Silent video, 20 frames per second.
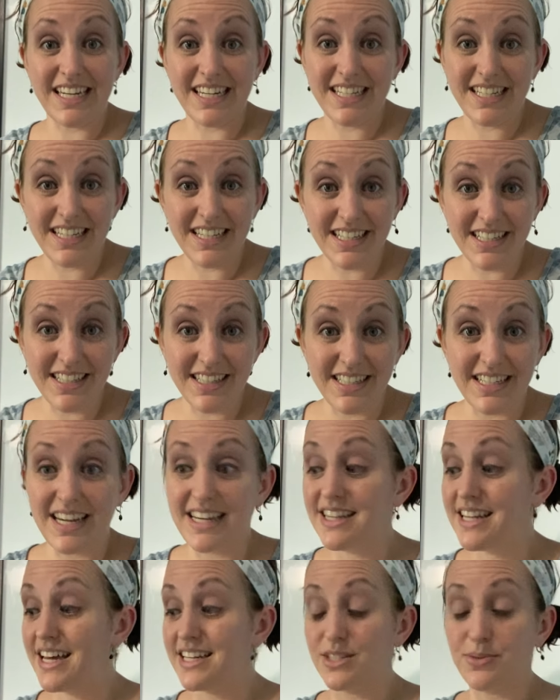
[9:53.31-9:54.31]
easiest
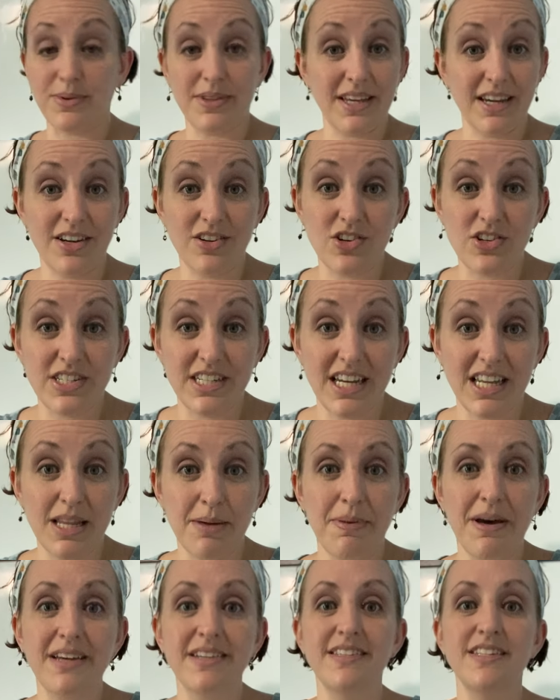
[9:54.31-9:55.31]
and that's what they understand the
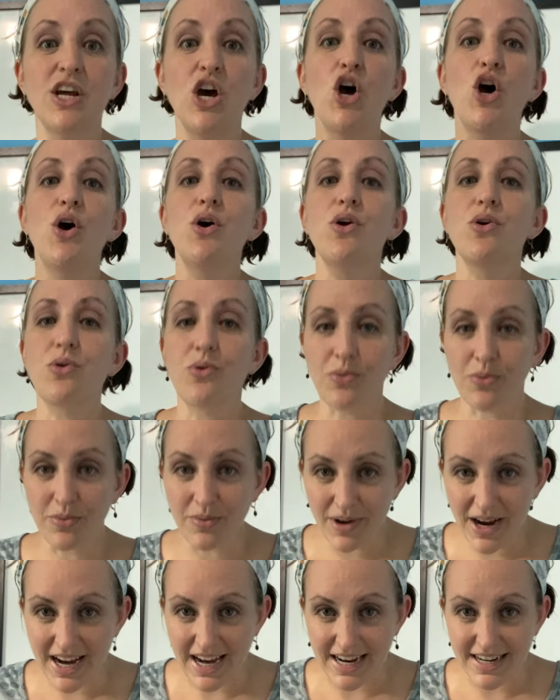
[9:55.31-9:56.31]
best,
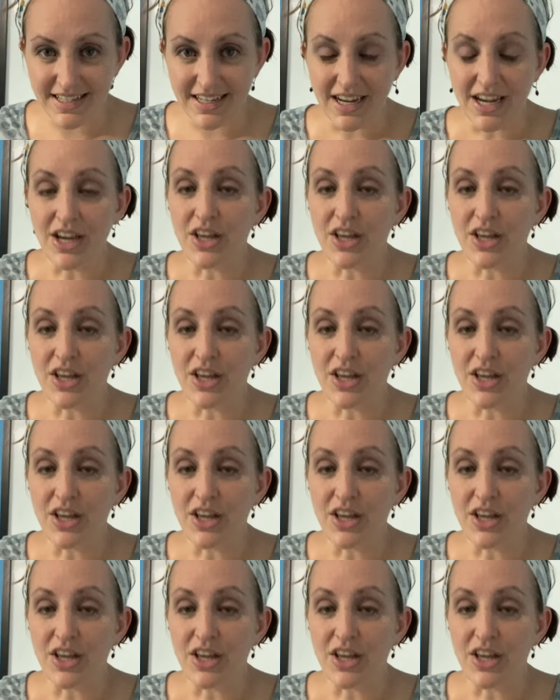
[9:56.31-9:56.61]
Great.